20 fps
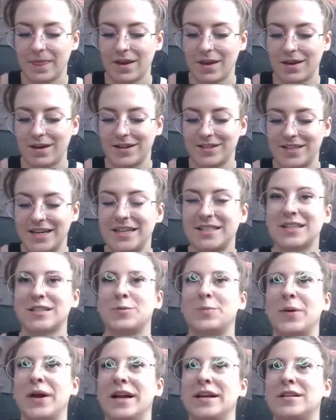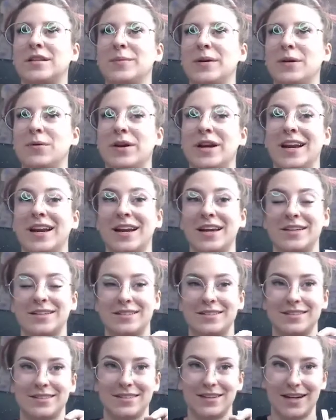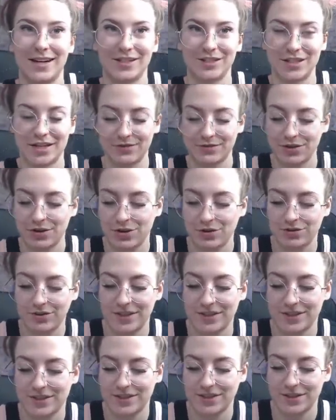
Because he's explained to me what it is. I just have to go listen